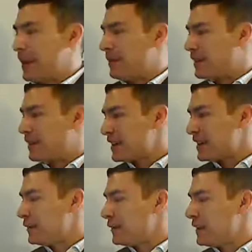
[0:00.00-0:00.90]
next
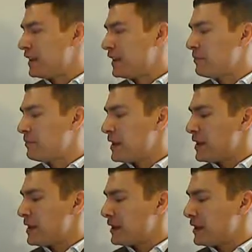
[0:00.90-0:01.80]
to feeling them,
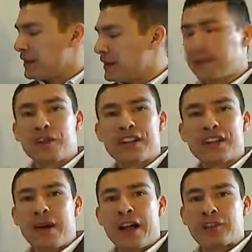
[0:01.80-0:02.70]
this book is
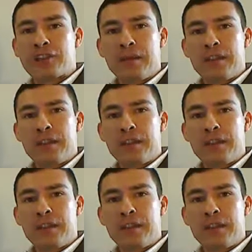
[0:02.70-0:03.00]
about as great.